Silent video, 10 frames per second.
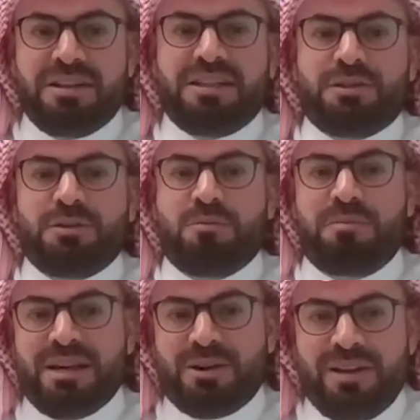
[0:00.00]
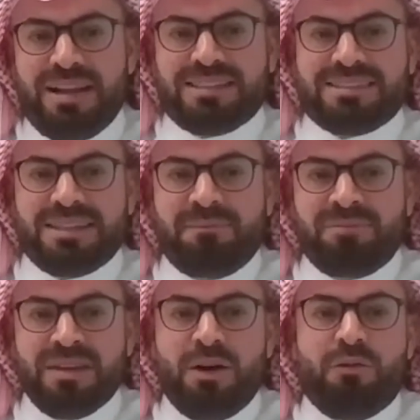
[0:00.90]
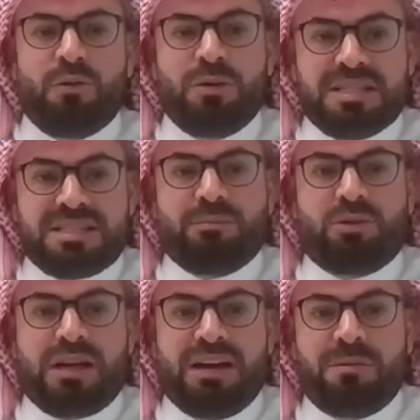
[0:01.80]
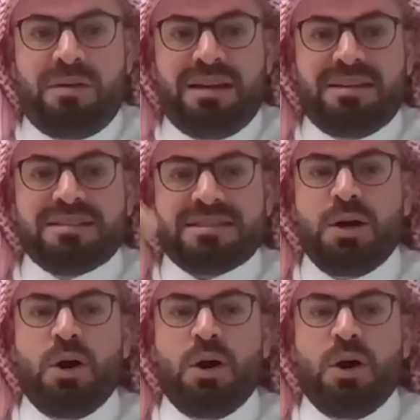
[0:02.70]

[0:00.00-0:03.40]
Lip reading: to be collected when it's come to coffee beans.